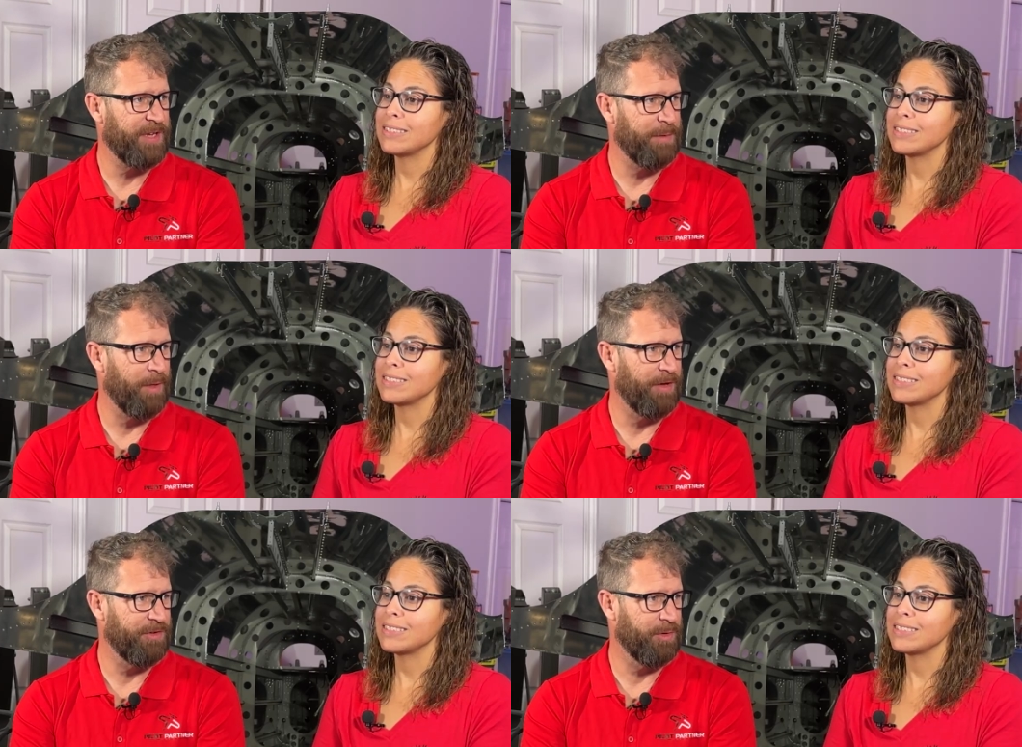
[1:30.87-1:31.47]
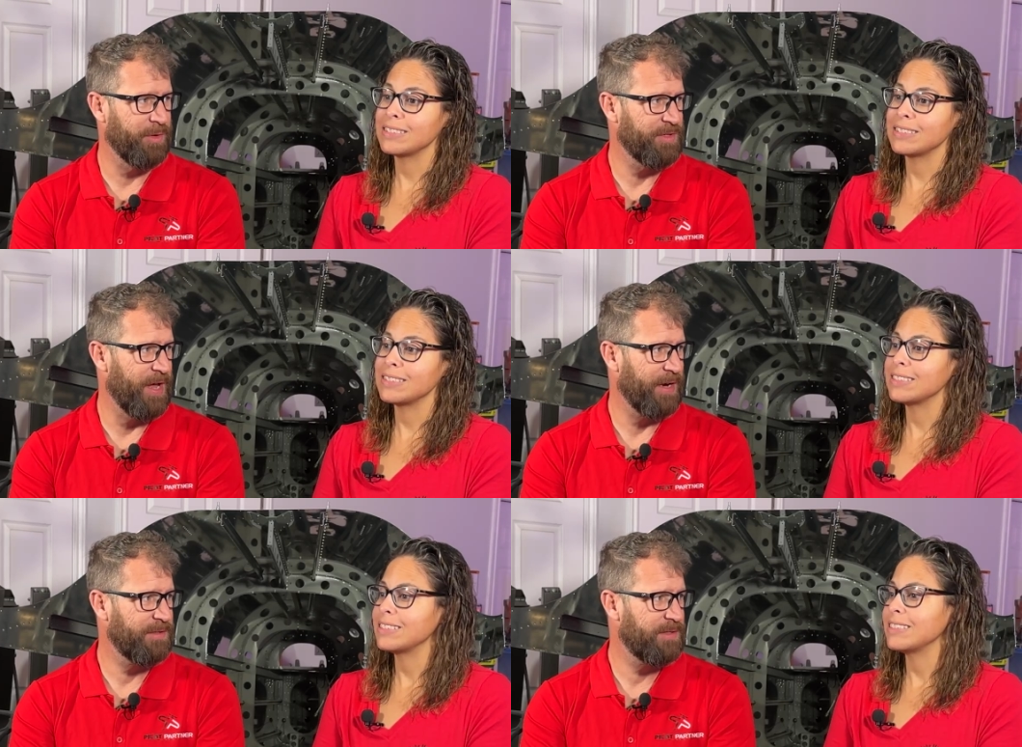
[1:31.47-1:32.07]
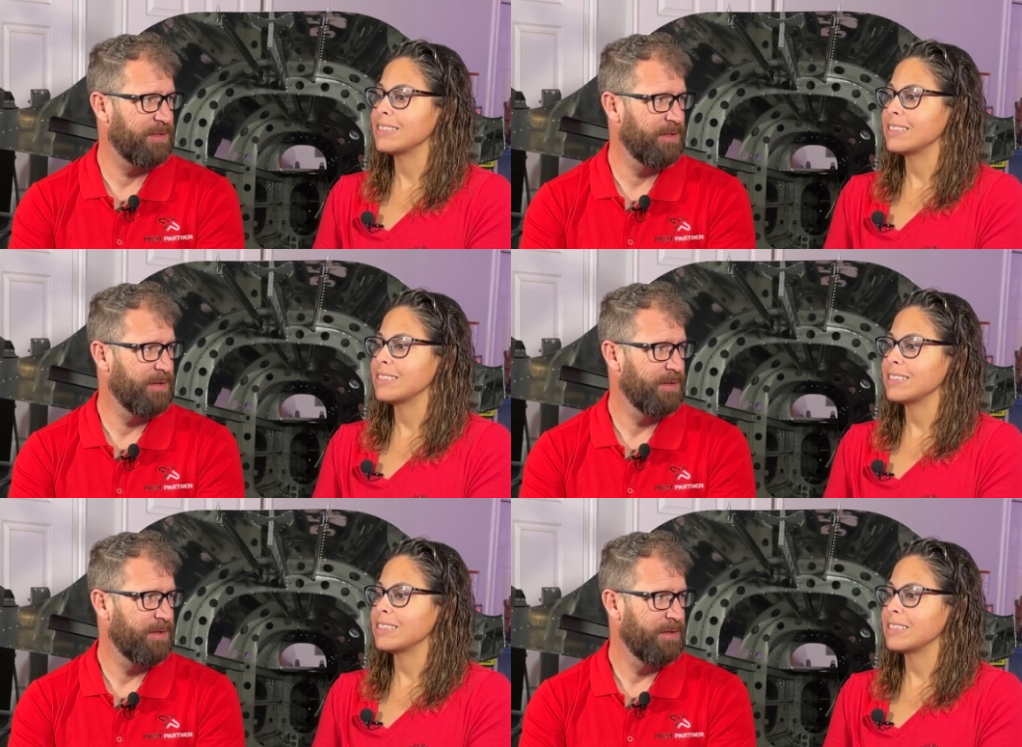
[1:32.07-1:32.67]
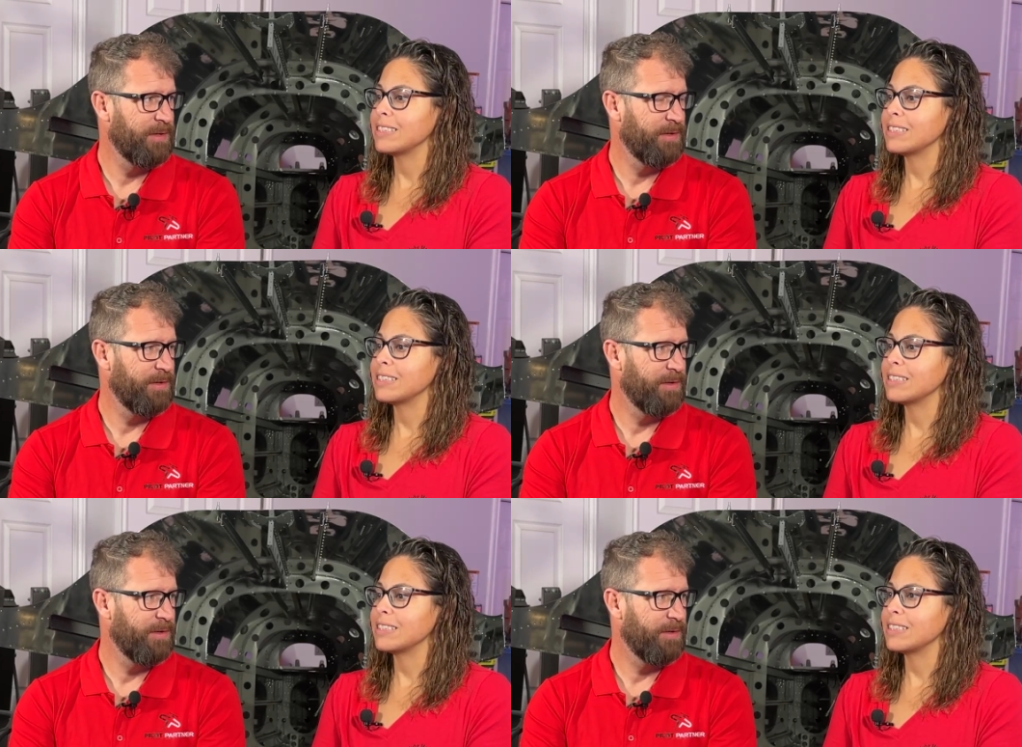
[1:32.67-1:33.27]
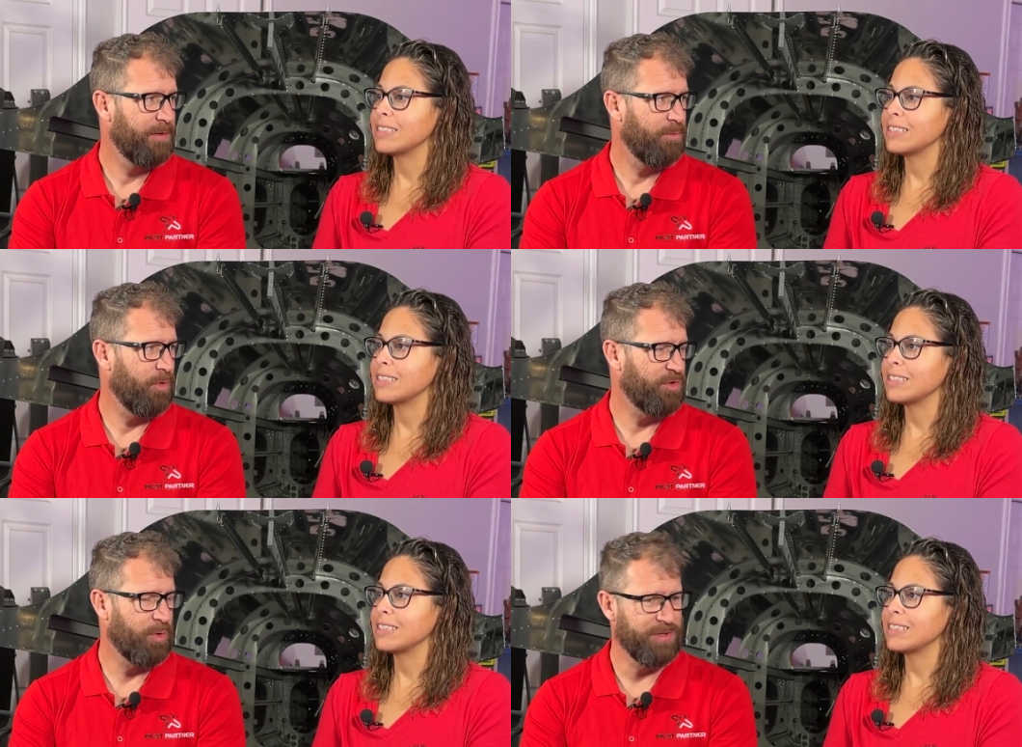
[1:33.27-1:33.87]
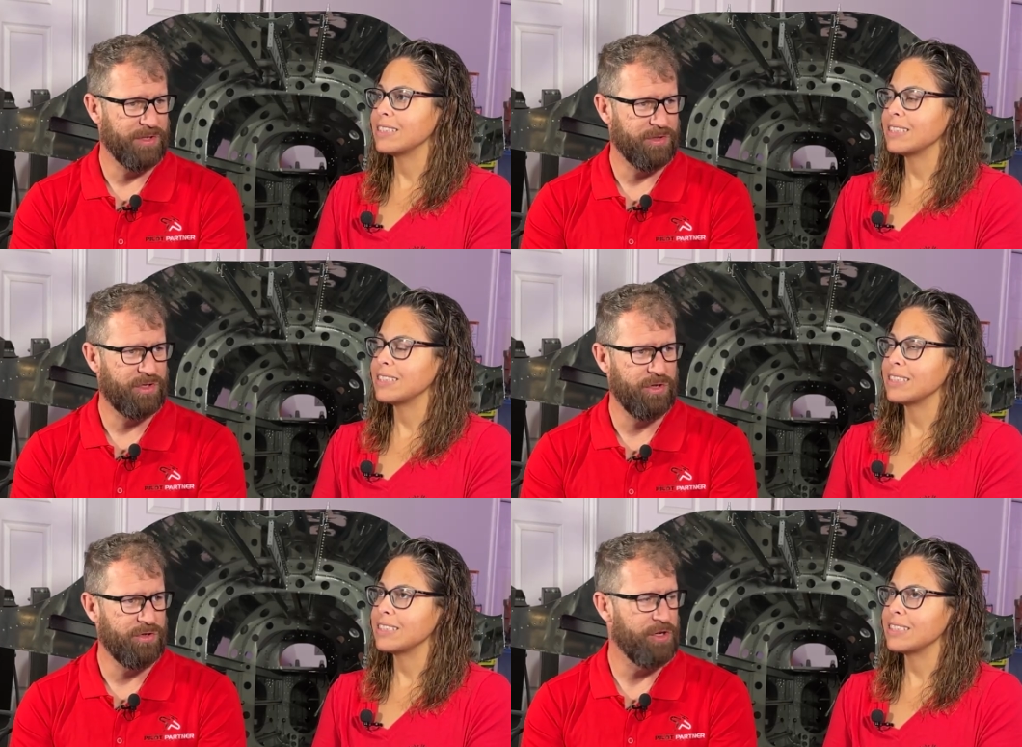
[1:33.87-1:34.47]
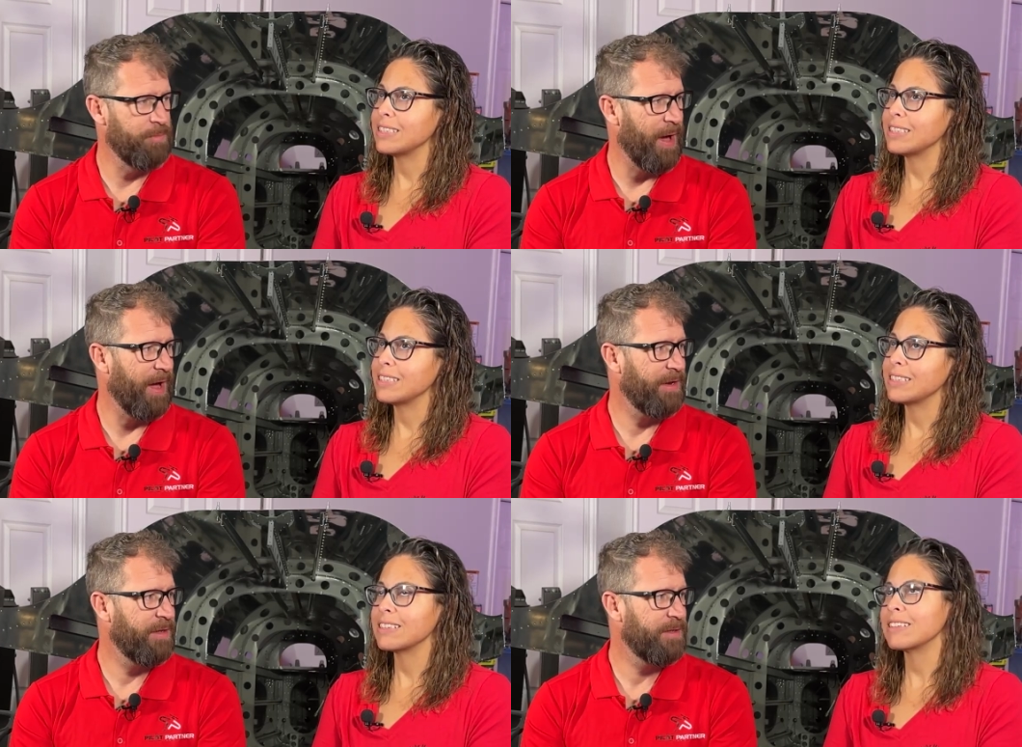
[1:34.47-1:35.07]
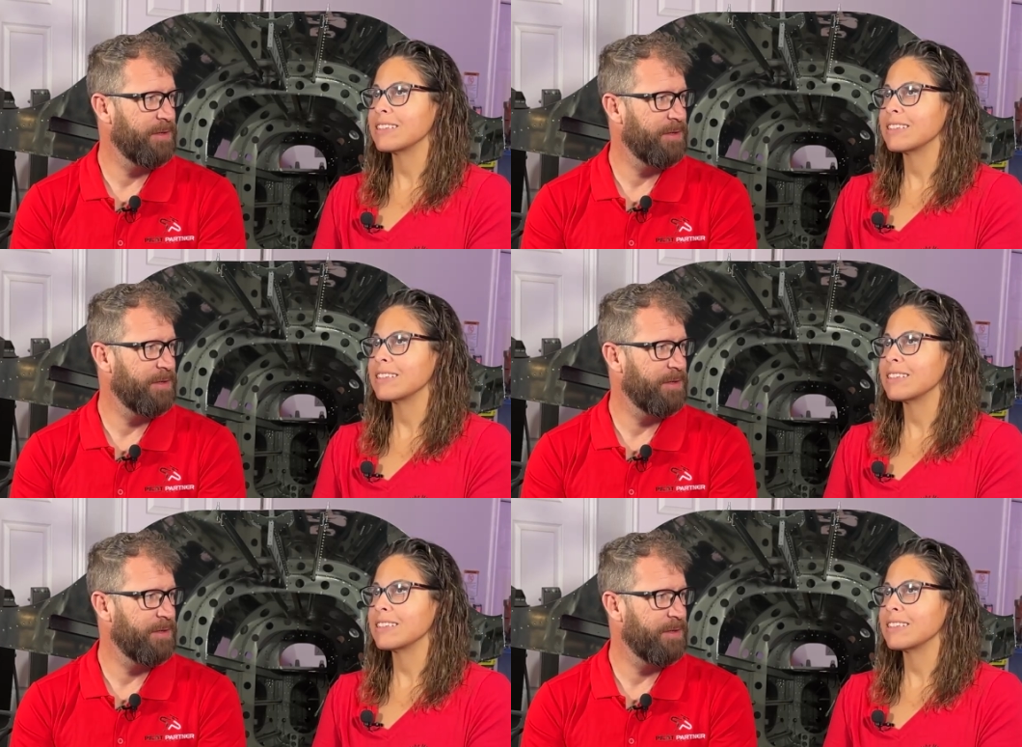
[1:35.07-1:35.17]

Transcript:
Speaker 1: stabilizer was next, which wasn't too, too bad.